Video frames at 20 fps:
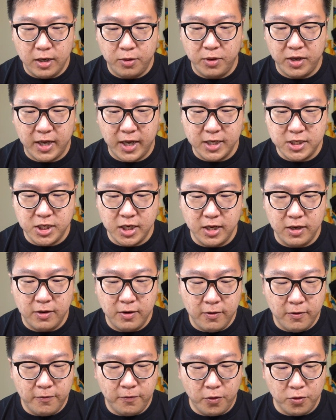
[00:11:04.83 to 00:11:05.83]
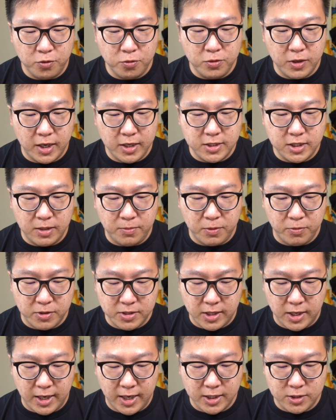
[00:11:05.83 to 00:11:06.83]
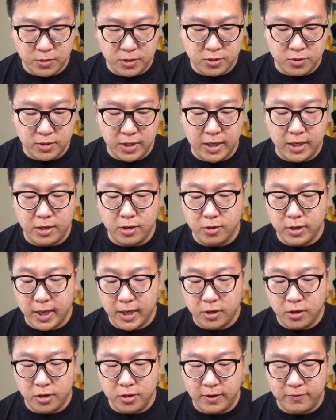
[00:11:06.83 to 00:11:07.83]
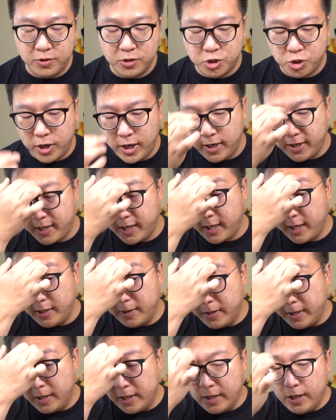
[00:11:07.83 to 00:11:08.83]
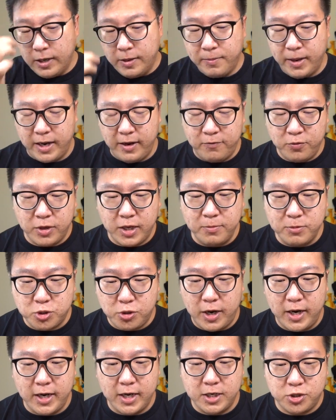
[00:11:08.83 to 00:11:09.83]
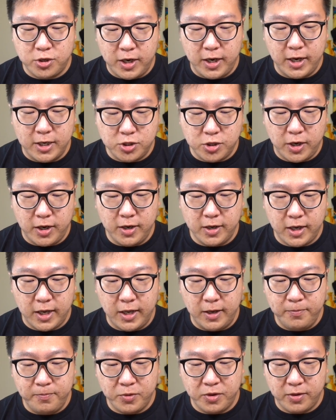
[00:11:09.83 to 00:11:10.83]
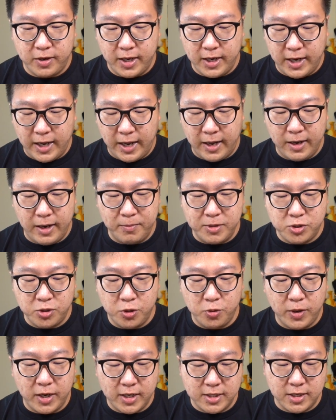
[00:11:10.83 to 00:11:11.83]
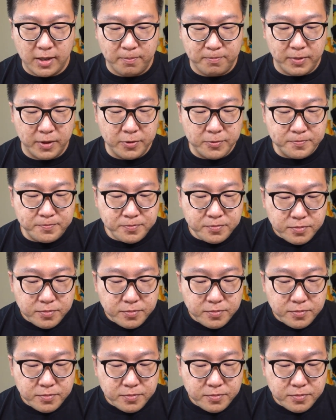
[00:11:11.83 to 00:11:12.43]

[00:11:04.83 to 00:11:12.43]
If we catch it, 429 CP was the last one. So that did not get caught. You have to try again. But if you keep trying and trying and trying again, okay, uh, let me show you one example.